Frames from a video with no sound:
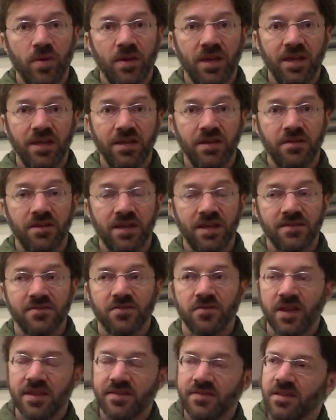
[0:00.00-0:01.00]
hear that.
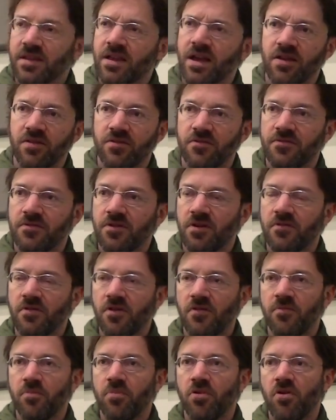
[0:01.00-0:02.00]
So that's the kind of
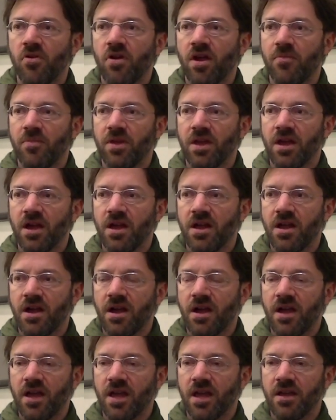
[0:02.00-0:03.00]
programming
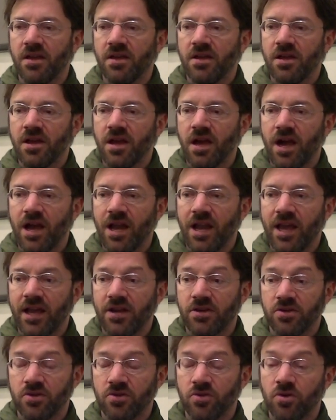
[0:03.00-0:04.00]
I
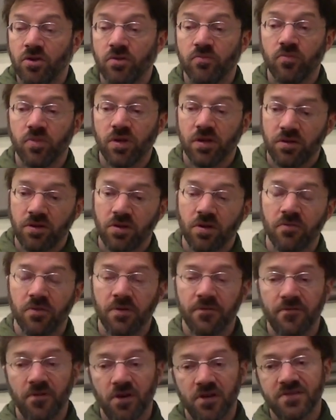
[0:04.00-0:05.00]
like to do. And we
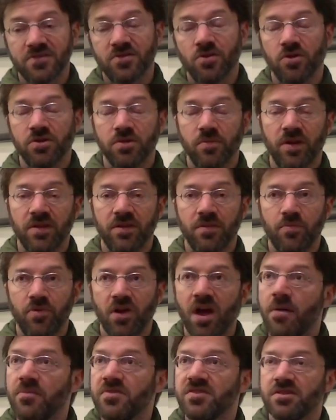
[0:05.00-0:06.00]
first talked about the
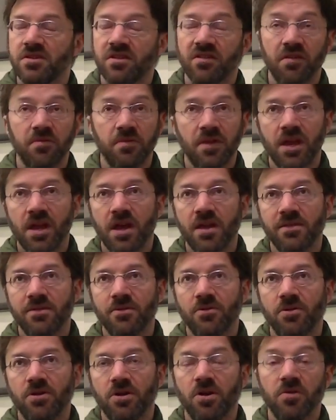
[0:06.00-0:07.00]
Brahms, and then I
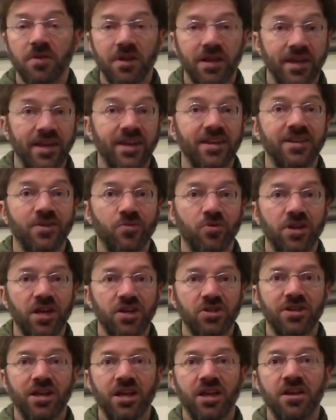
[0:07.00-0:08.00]
thought, oh, the Ligeti would
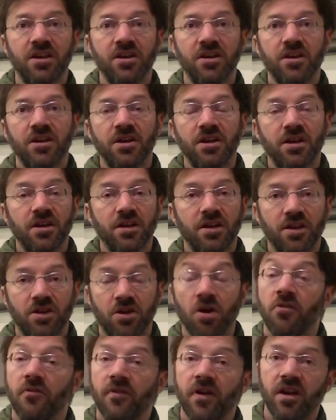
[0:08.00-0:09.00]
actually
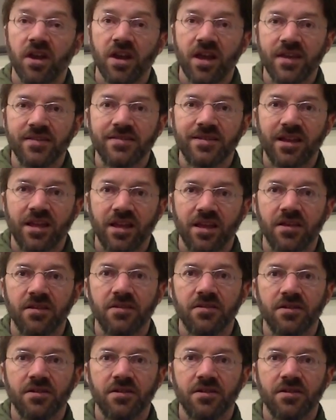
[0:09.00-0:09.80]
go very nicely